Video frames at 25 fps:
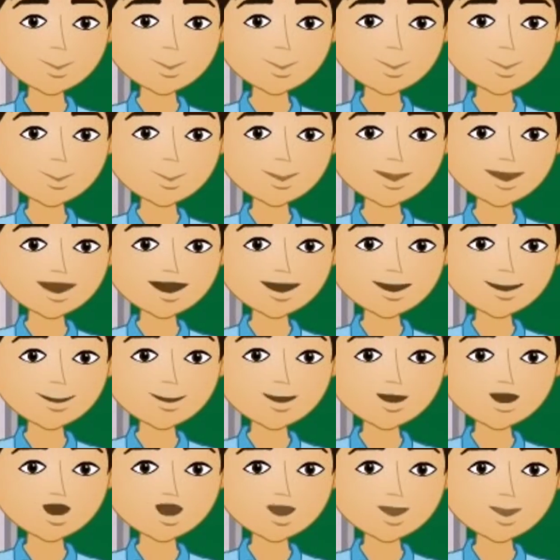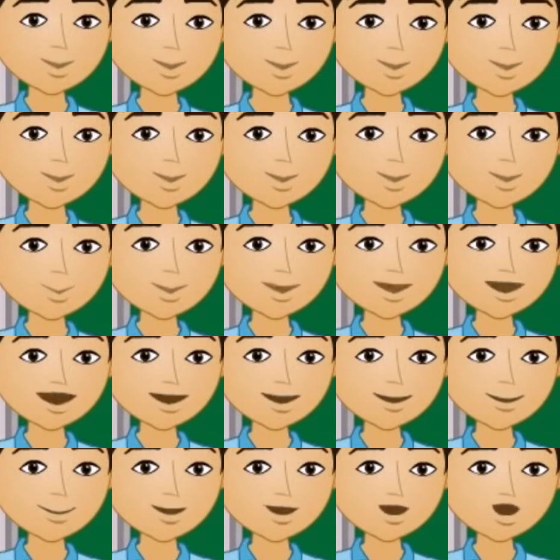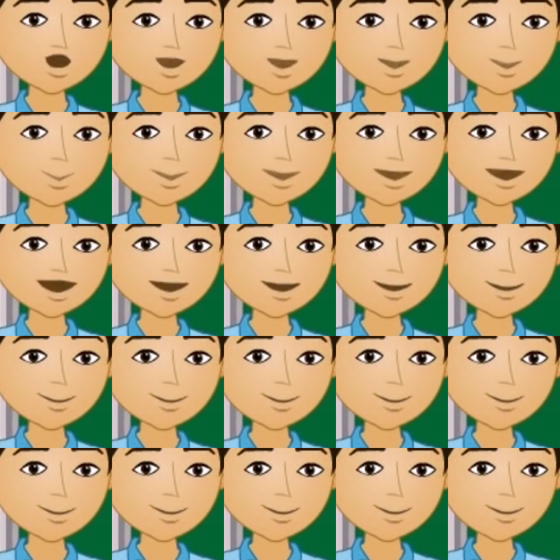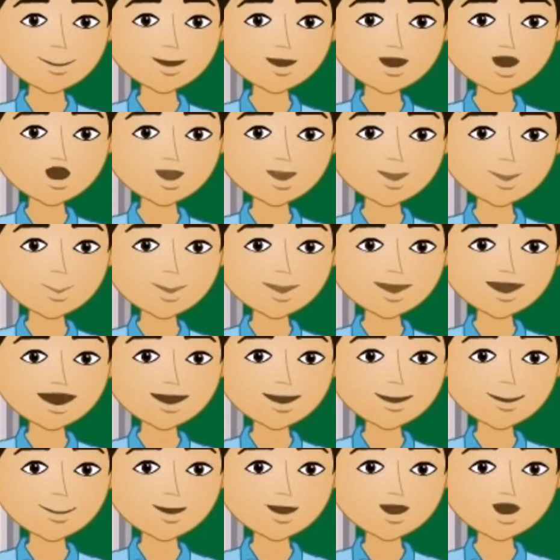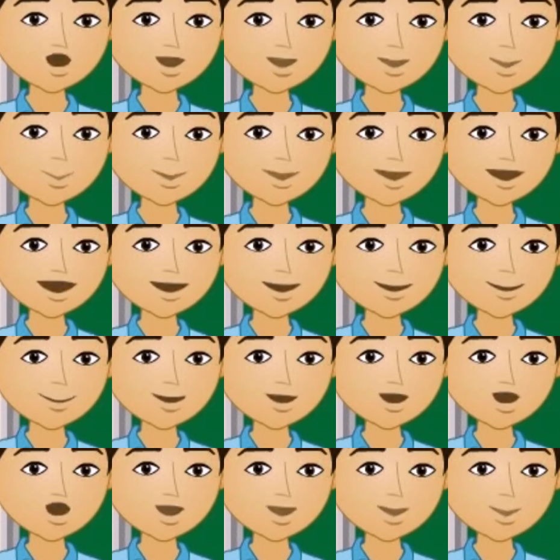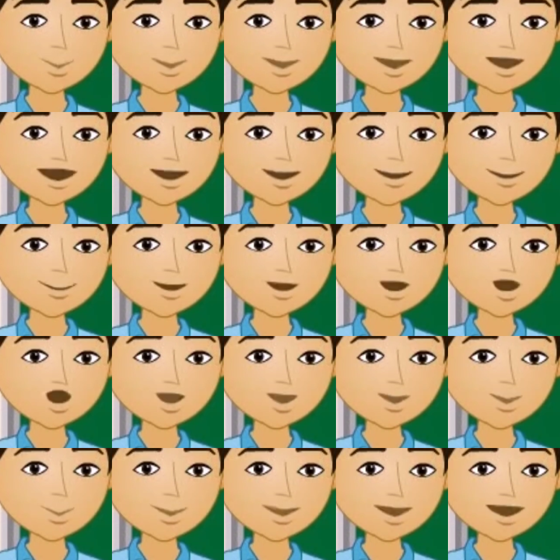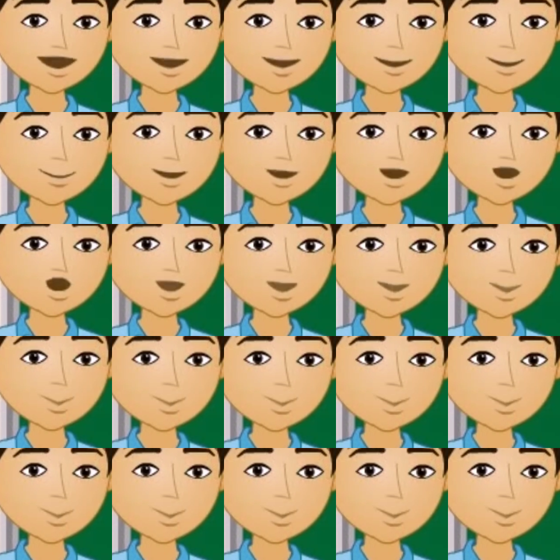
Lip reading: Therefore, volume of this cylinder is 1540 cubic centimeters.